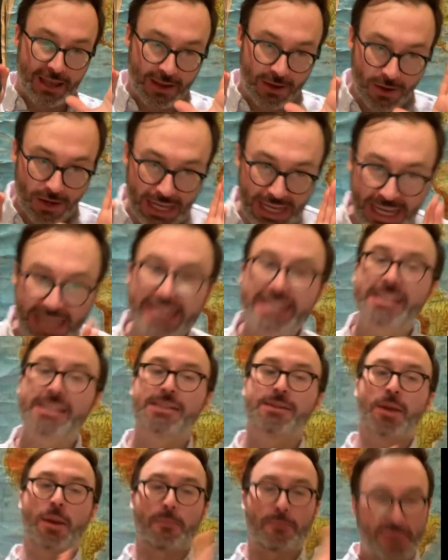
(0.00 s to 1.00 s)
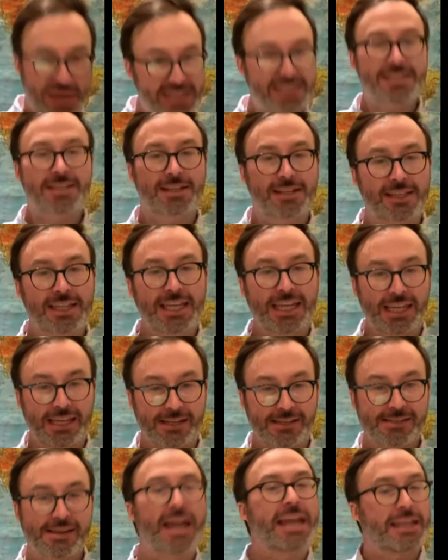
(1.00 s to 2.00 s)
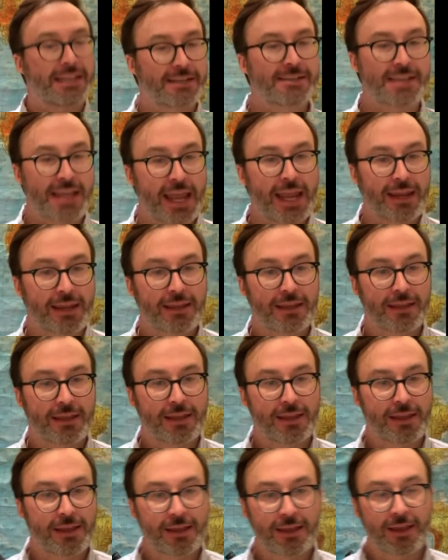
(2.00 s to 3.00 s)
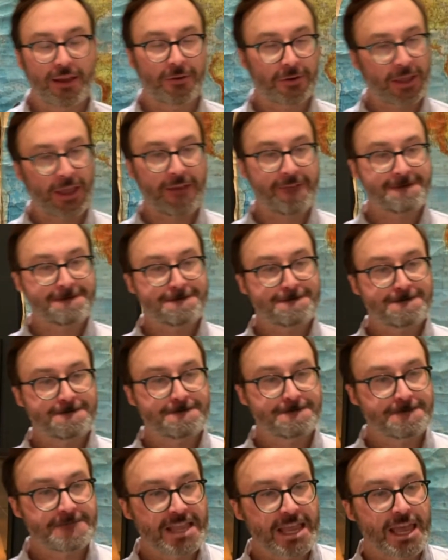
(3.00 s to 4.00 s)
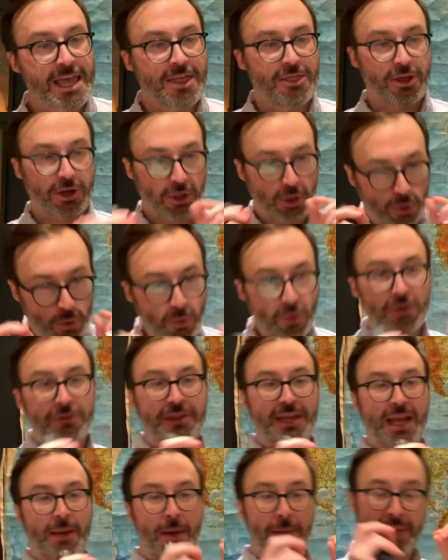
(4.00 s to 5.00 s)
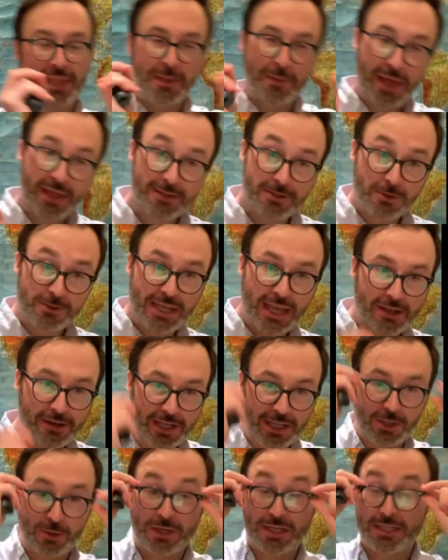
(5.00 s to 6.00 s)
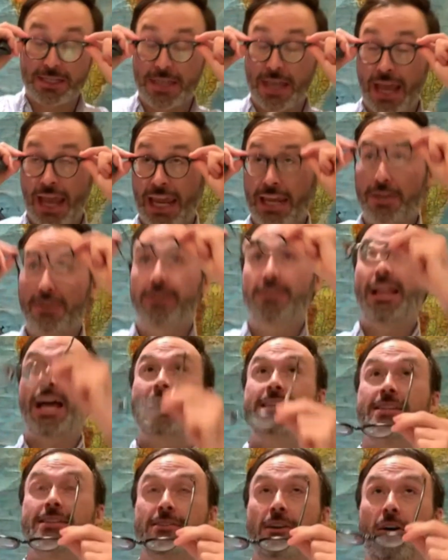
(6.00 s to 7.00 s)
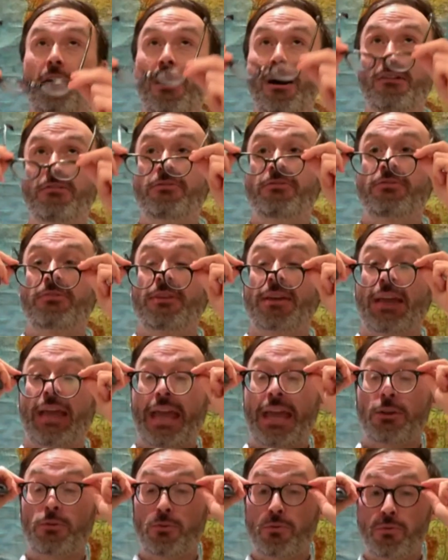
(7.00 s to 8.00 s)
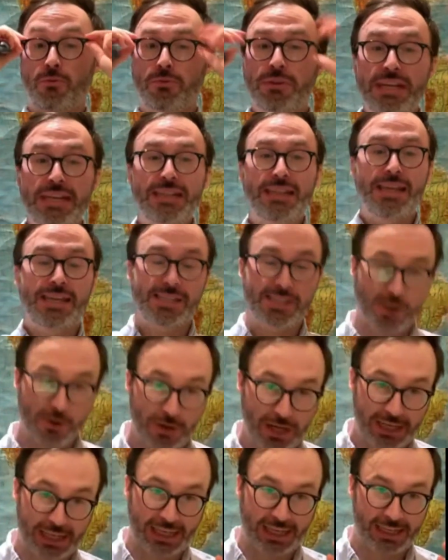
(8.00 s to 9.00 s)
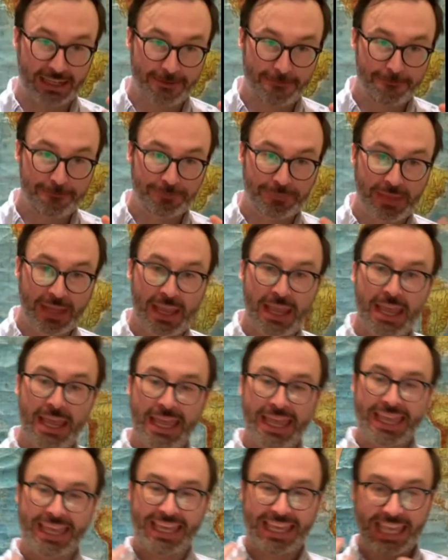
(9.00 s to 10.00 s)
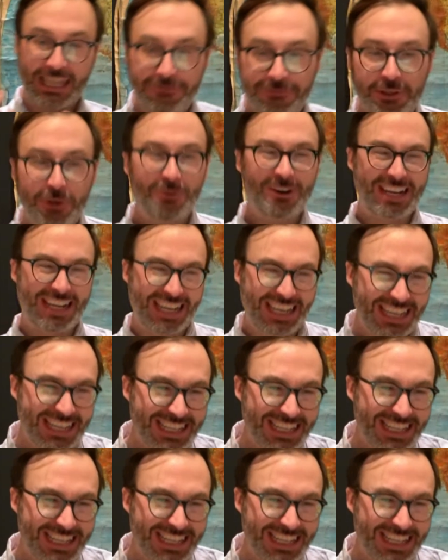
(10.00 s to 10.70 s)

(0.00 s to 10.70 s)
It's basically night and day, okay? The cool thing about being in the path of totality, you can take your glasses off and really soak it in. If you're in